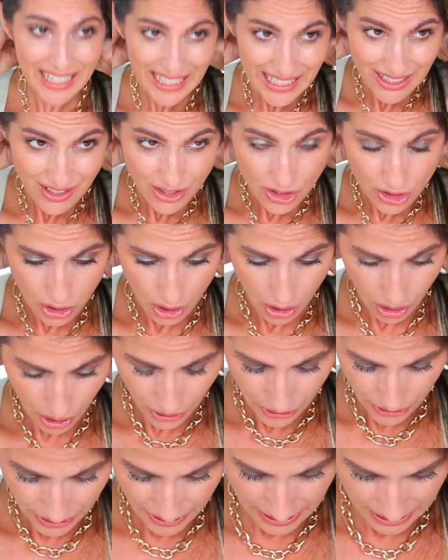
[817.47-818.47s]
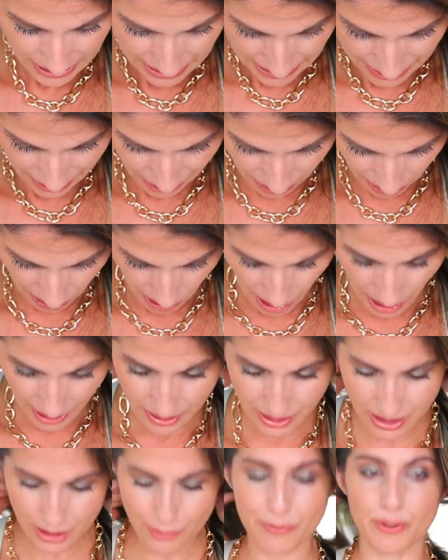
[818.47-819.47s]
in Target and a lot
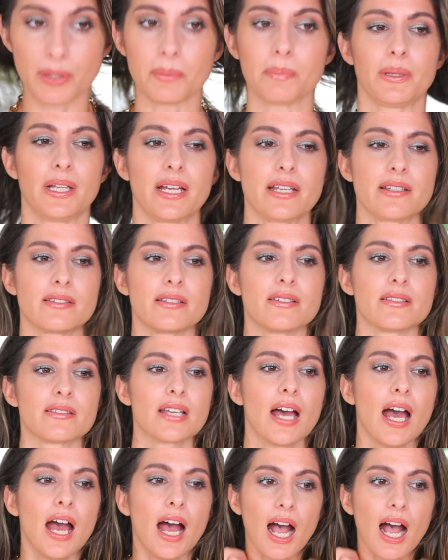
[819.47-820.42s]
of different places.